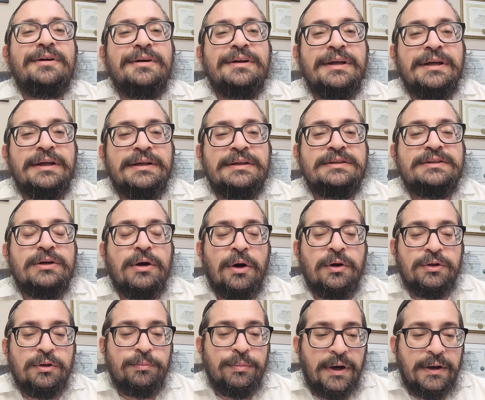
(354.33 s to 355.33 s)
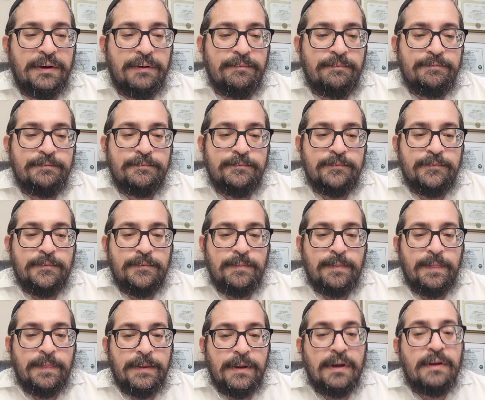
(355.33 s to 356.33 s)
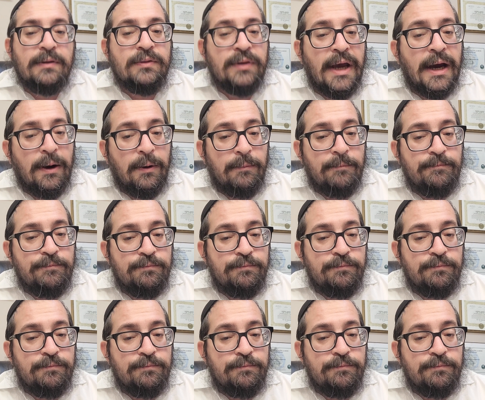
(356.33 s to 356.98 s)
is on the bottom. Now,